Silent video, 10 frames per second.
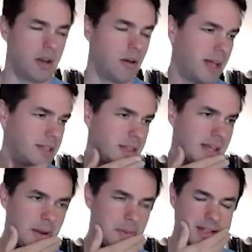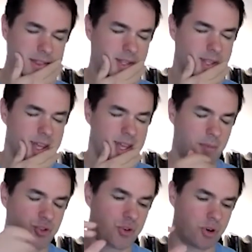no, that, that, I mean that
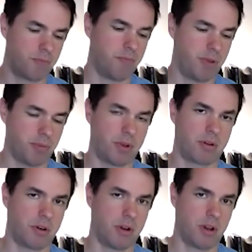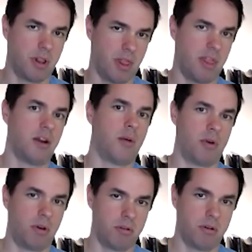I'm sure people hearing the number,